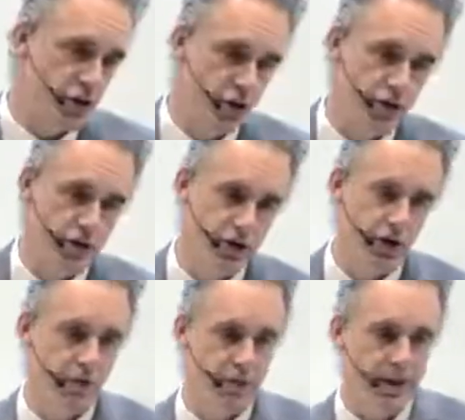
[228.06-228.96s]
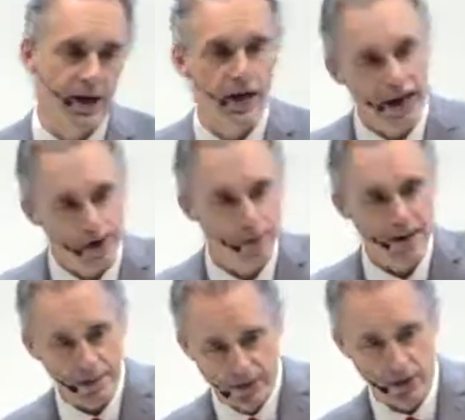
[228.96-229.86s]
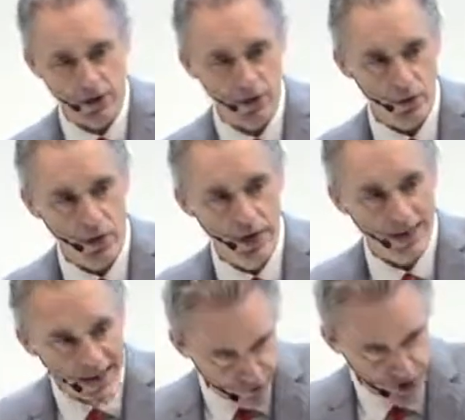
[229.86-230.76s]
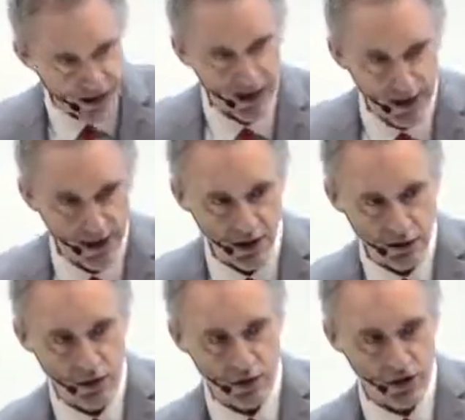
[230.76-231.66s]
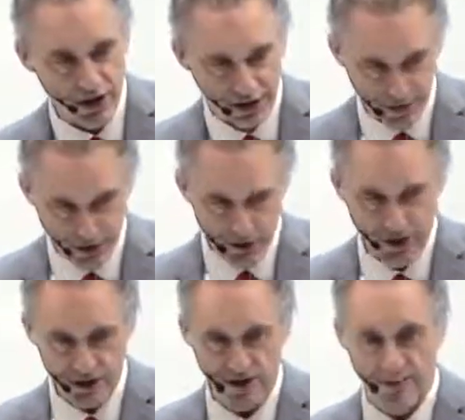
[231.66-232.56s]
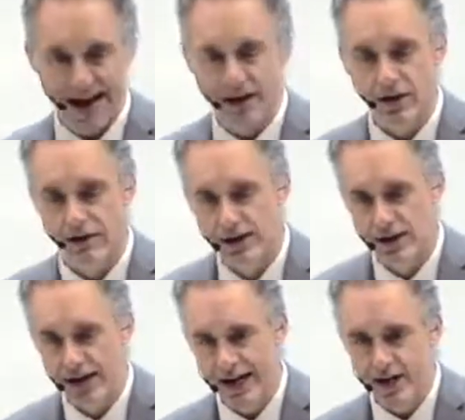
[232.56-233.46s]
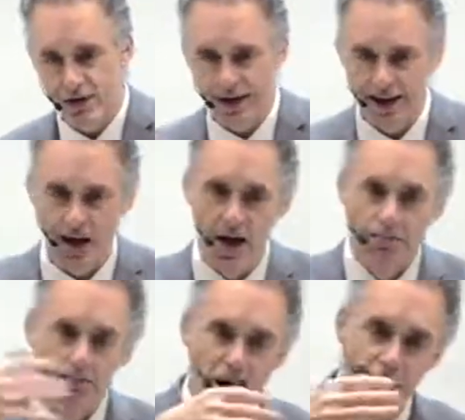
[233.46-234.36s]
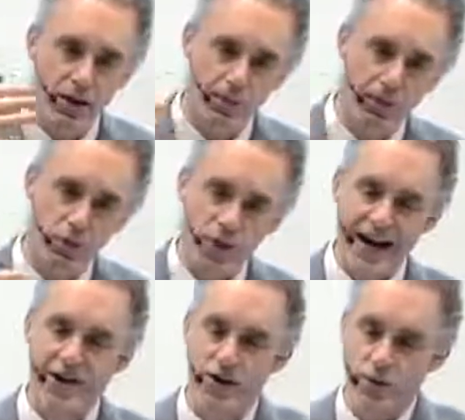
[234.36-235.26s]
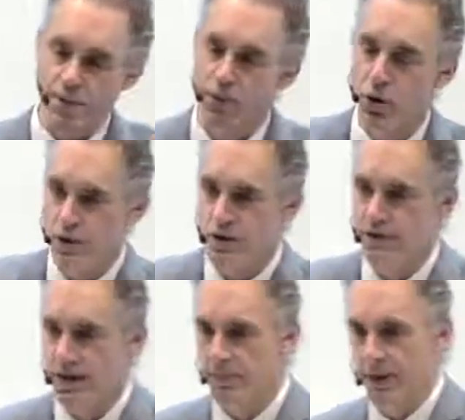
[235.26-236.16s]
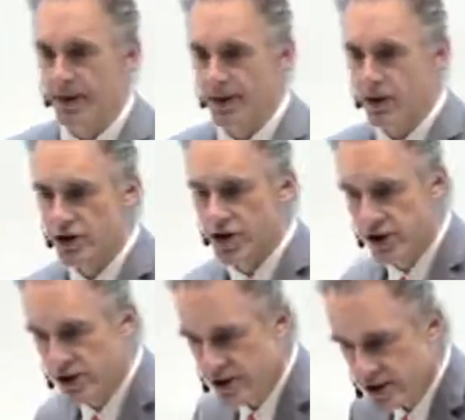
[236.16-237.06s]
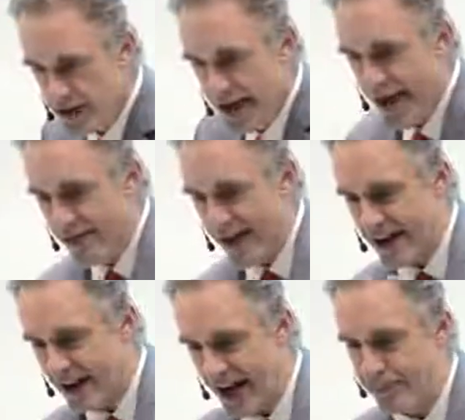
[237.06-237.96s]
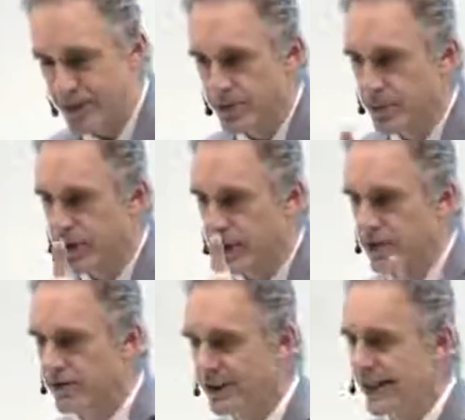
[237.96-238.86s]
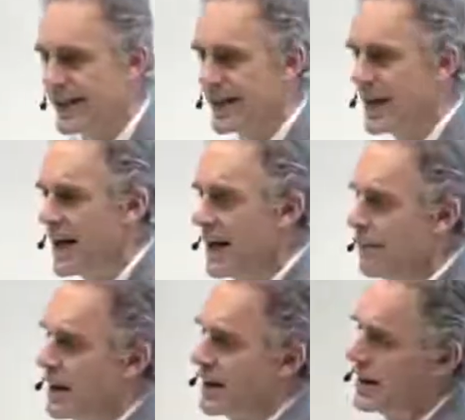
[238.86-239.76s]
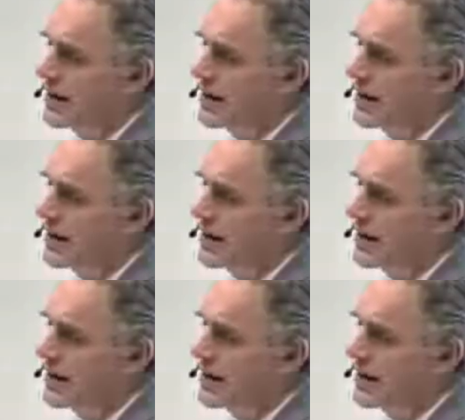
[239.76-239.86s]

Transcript: know yourself, but other people know you differently than you know yourself, and there's still some accuracy in that. You can get multiple rater reports of something like conscientiousness, and that'll up its predictive validity. But in the